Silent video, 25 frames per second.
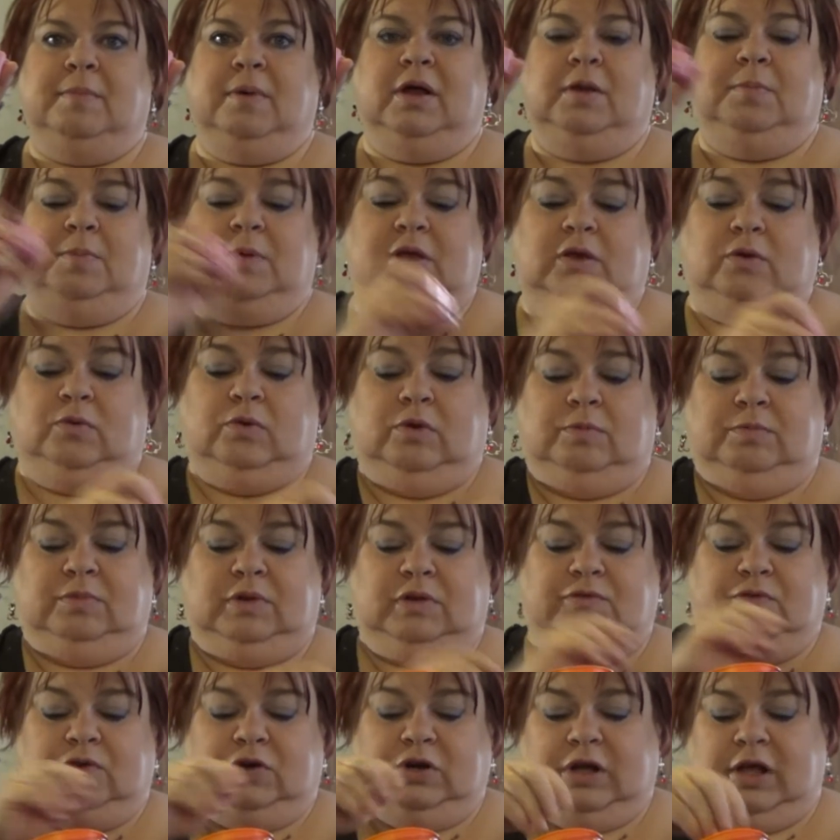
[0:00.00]
bought a pink one,
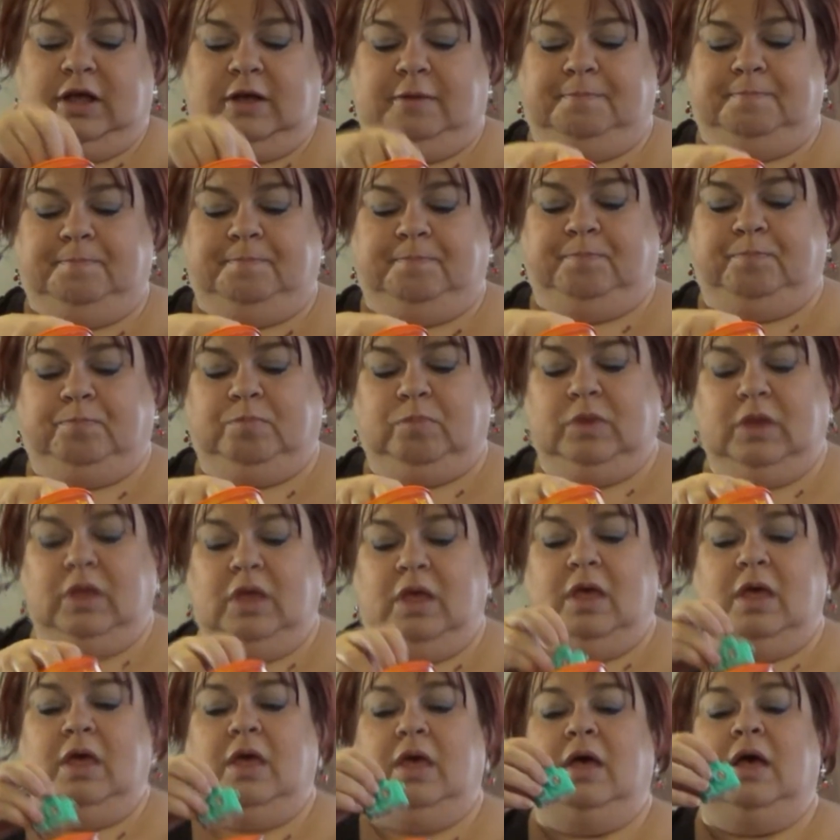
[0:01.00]
believe it or not.
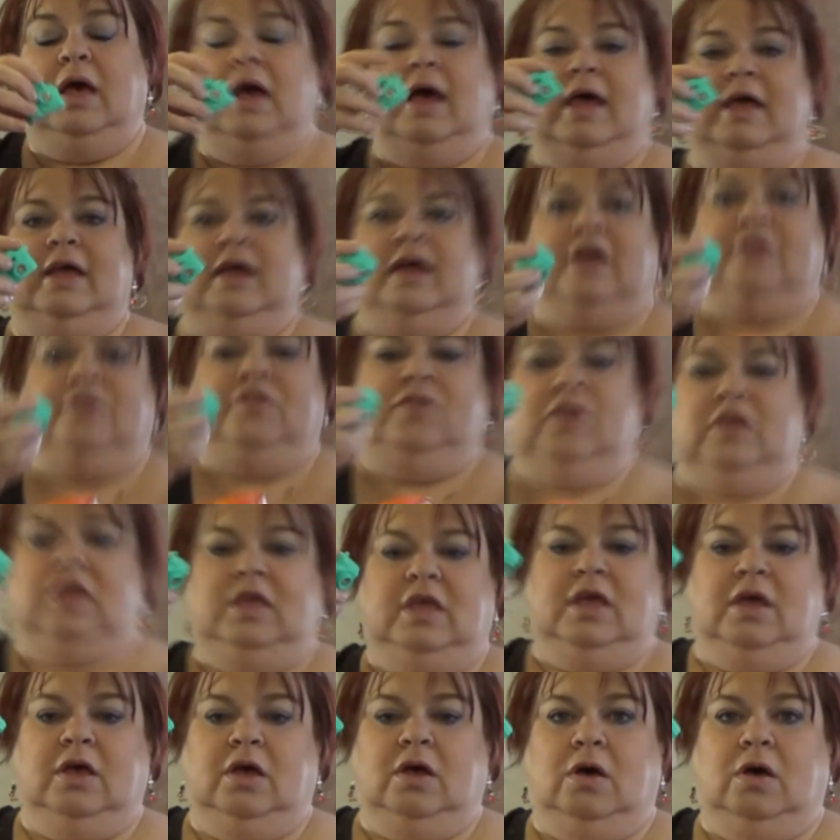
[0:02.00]
I got the,